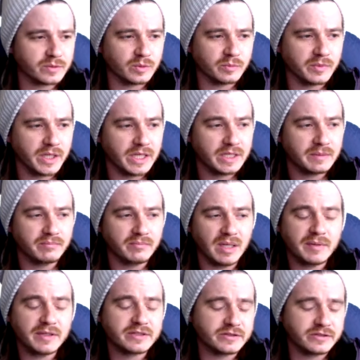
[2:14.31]
or
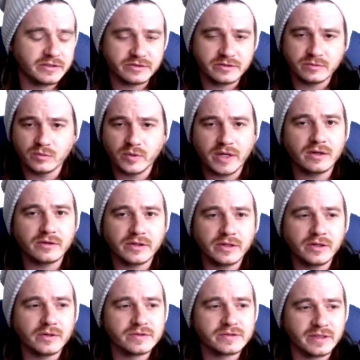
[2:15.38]
maybe it's just right on the
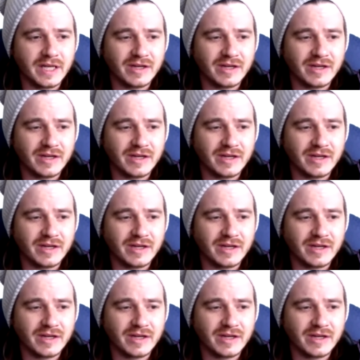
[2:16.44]
nose